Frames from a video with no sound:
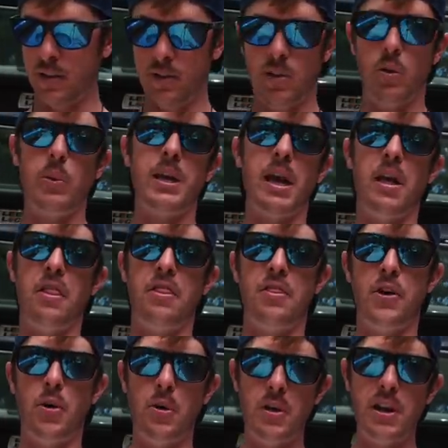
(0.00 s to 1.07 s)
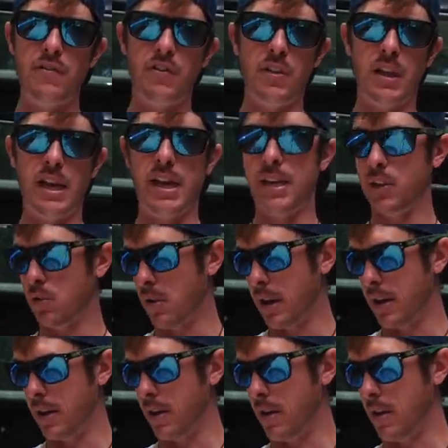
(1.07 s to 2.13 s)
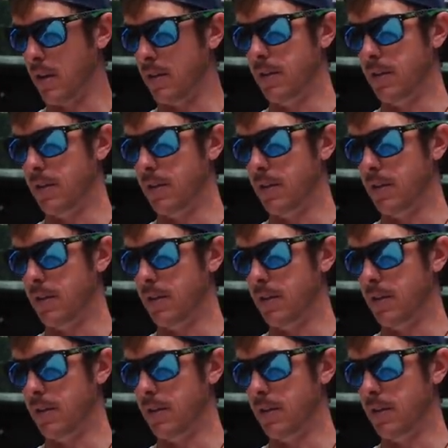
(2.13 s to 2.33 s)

so we got 30 fillets right here.